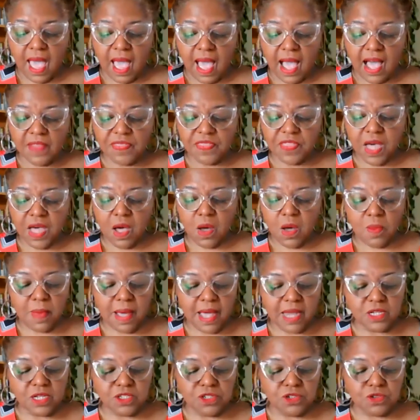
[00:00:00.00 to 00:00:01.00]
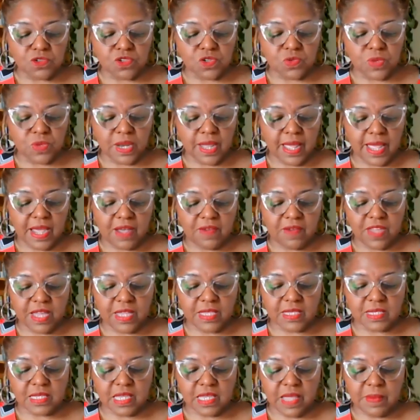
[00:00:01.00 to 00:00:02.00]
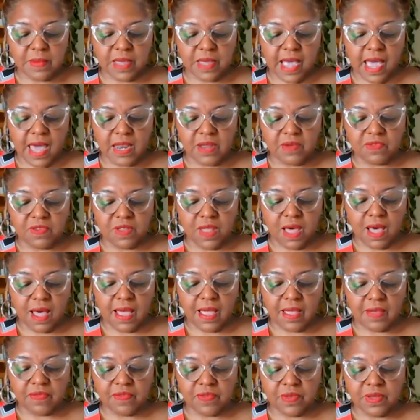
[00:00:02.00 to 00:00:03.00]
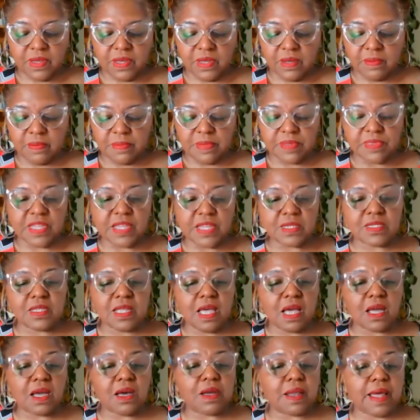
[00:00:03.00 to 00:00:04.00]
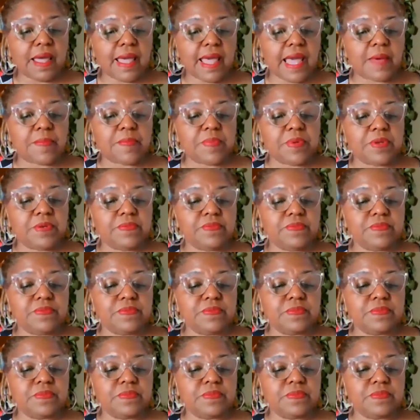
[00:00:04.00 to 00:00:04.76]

I thought my children would have that same kind of life, but that's not going to happen.